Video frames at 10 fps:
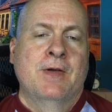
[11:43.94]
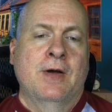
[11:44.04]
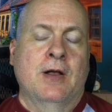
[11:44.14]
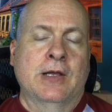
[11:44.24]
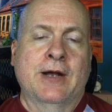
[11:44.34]

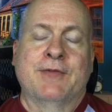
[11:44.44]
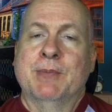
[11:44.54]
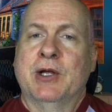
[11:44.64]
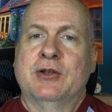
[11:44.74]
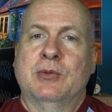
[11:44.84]
a lot of them
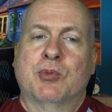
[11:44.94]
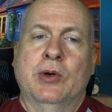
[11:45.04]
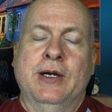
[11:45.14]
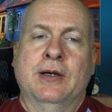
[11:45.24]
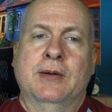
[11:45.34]
like to
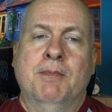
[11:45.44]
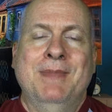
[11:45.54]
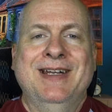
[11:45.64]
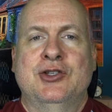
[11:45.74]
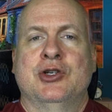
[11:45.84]
bring
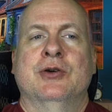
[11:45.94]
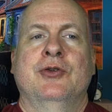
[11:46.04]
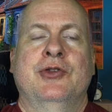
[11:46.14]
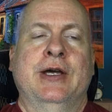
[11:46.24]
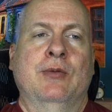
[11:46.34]

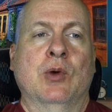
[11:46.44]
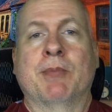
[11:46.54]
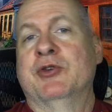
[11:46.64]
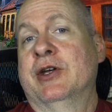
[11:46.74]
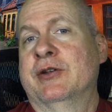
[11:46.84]
miniatures that
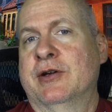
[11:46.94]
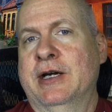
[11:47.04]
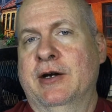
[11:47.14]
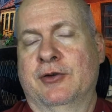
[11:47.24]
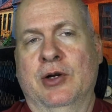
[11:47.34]
represent their
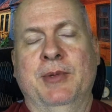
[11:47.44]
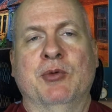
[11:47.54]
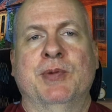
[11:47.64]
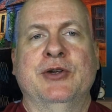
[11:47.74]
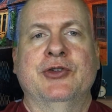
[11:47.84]
character. I mean,
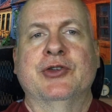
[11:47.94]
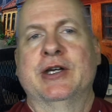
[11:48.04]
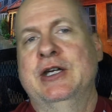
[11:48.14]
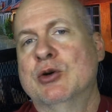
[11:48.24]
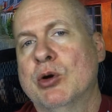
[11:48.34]
with places like
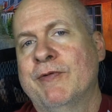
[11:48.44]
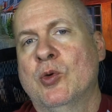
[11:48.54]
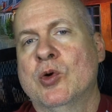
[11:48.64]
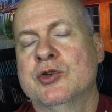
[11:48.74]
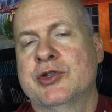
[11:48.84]
Hero
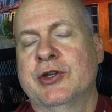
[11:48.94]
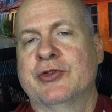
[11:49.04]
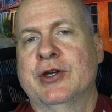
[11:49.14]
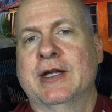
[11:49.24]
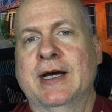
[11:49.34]
Forge, things
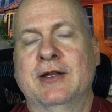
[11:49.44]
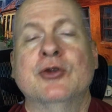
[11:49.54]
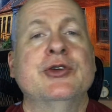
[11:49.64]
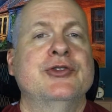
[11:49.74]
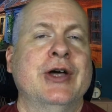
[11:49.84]
like that, they'll
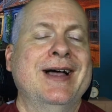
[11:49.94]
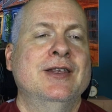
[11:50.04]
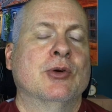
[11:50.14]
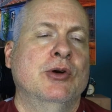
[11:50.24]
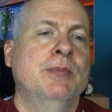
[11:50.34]
design
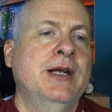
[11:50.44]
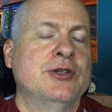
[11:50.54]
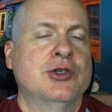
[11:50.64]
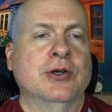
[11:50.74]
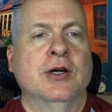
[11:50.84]
their own
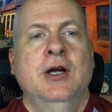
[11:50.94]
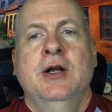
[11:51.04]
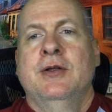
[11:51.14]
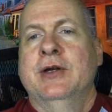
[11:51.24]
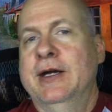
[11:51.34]
miniature
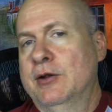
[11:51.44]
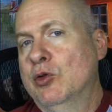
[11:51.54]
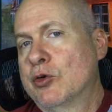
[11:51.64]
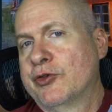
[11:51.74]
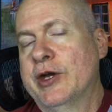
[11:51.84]
that
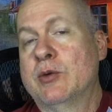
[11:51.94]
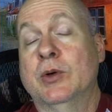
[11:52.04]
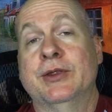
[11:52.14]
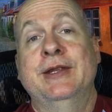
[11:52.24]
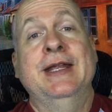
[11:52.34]
looks like
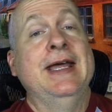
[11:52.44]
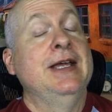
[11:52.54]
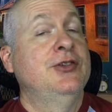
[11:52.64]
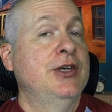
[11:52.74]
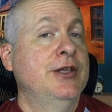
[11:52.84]
what they
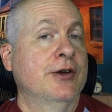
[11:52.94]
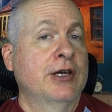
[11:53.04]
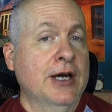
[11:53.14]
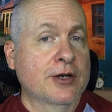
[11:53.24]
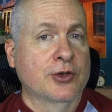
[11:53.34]
see their
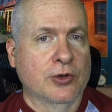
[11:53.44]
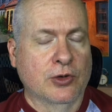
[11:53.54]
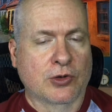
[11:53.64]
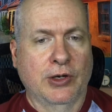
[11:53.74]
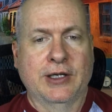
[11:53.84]
character to
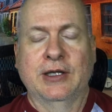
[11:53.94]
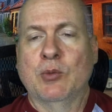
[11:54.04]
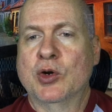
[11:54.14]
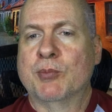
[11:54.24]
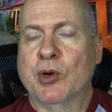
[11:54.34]
look like, and they
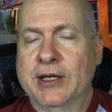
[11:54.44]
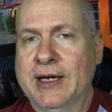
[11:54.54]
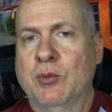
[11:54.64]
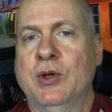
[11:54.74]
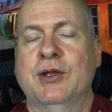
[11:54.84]
want to bring
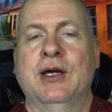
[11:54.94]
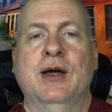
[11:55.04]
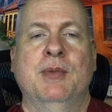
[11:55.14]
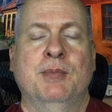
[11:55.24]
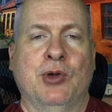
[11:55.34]
that with
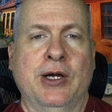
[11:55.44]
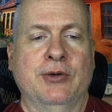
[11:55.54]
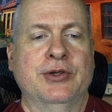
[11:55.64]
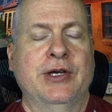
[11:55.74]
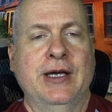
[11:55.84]
them and play on
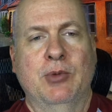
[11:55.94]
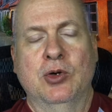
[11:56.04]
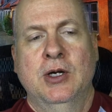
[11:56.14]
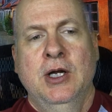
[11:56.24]
the table.